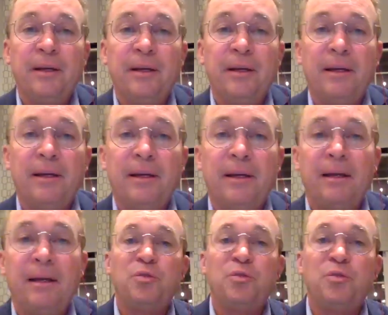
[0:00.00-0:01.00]
as we mentioned
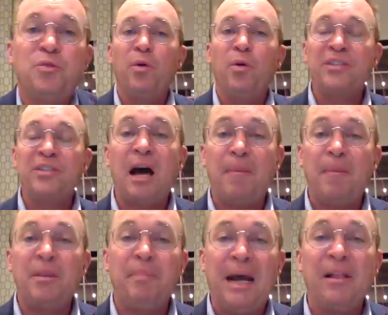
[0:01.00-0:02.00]
before, that's that top of the
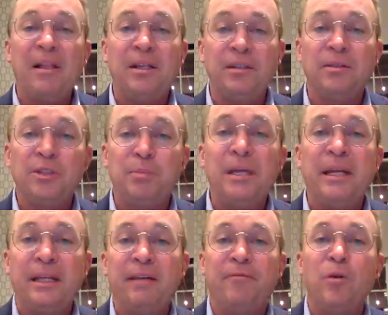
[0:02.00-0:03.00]
ballot
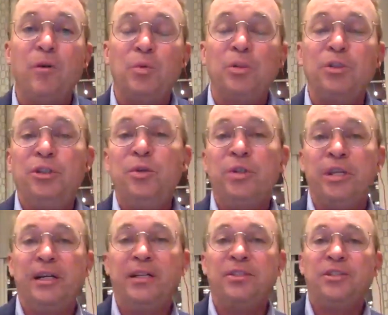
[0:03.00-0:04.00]
splitting that folks will do in the
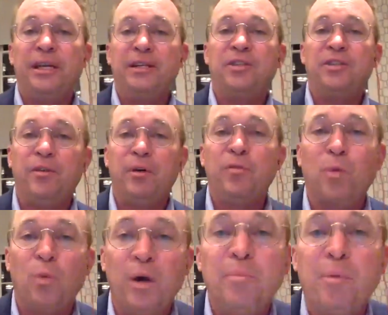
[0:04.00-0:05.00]
United States. They'll vote for
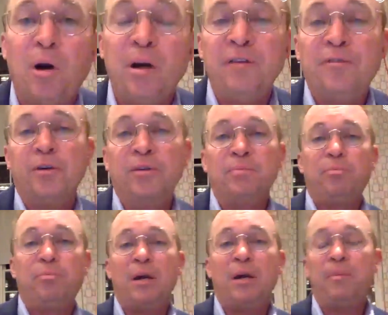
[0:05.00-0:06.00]
one party for
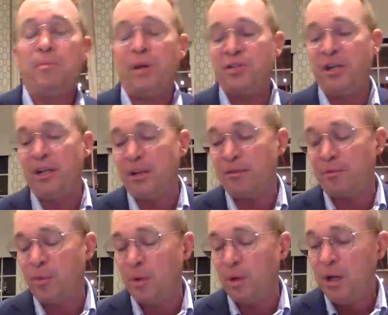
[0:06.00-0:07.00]
president, another
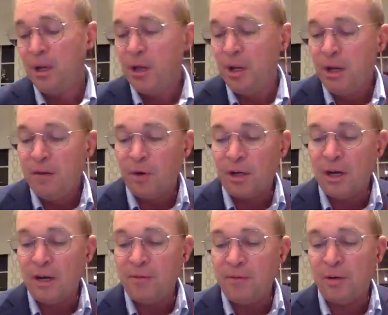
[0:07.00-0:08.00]
for for
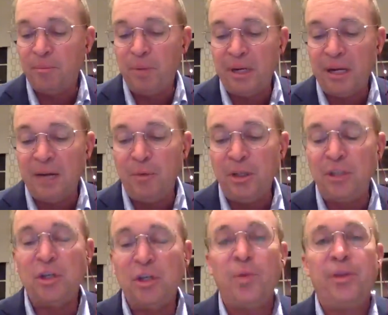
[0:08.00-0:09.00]
governor. But I really
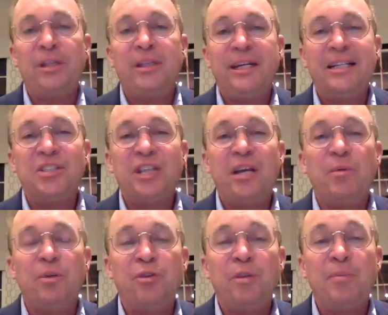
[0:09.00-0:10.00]
don't think that in a state
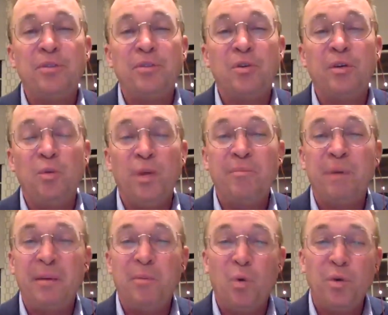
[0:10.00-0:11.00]
where Trump is going to win
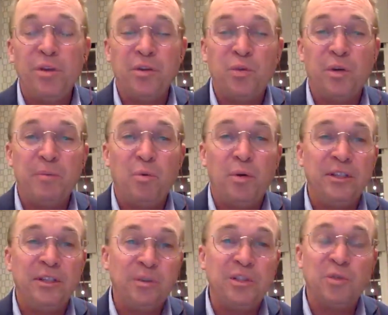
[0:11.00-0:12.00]
by more than 20
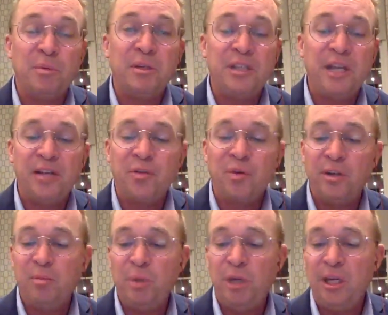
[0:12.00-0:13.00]
points, which is what Montana is going to
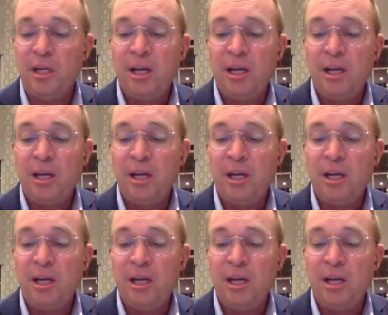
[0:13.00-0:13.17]
be,